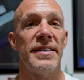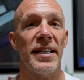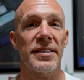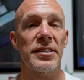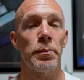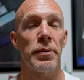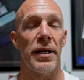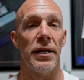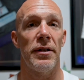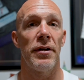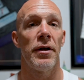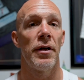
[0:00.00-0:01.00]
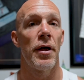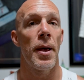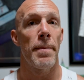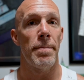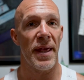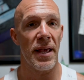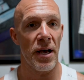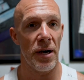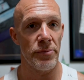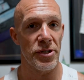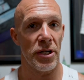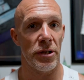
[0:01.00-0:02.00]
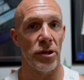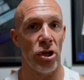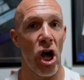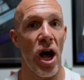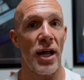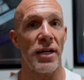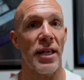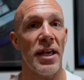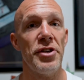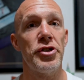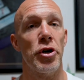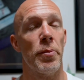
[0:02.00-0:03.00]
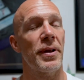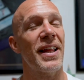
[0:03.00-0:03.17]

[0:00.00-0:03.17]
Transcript: discipline becomes a lot easier.